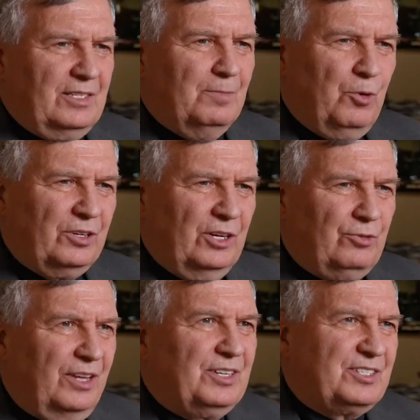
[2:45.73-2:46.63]
It's important
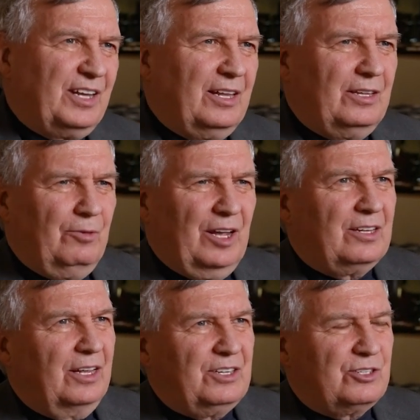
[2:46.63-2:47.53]
to understand what
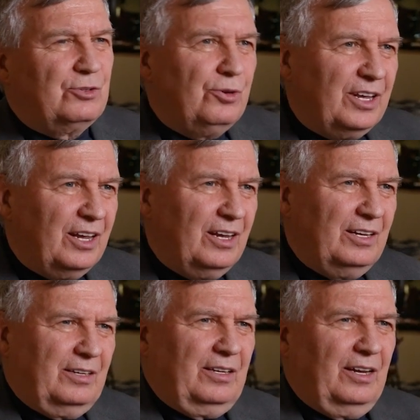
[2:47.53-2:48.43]
God is doing
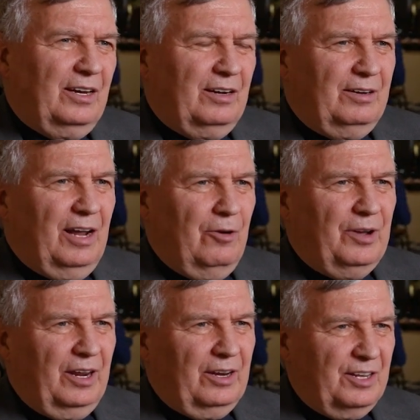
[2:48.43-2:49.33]
now
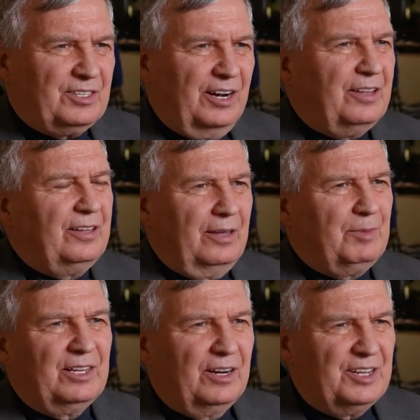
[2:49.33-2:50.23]
in Israel and the
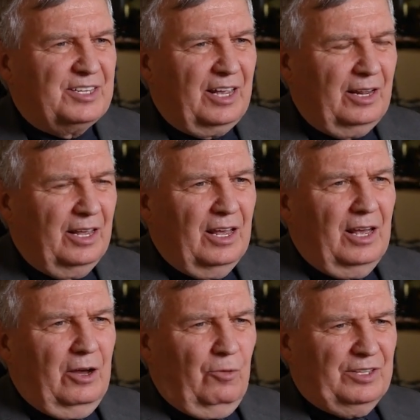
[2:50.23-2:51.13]
Middle East, and
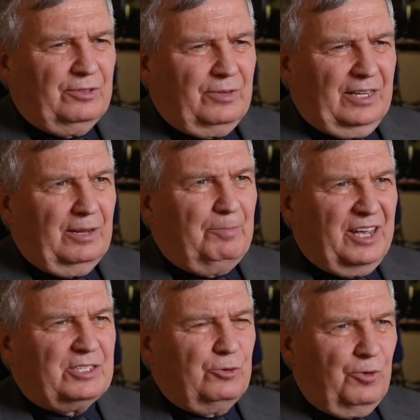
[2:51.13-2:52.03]
what are the
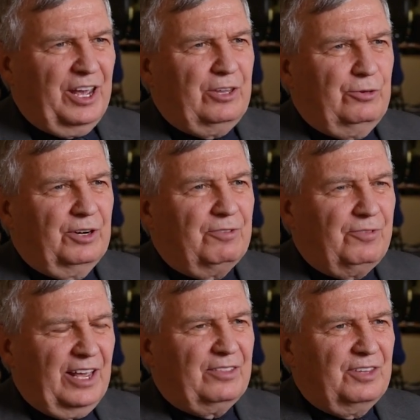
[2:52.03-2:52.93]
best way to
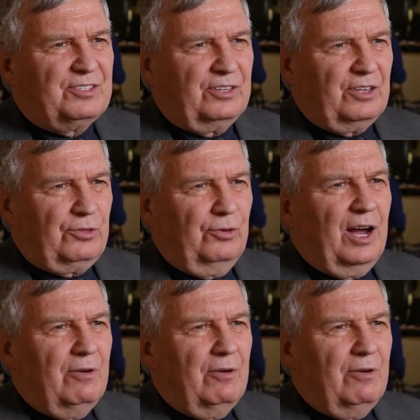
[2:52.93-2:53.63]
reflect this through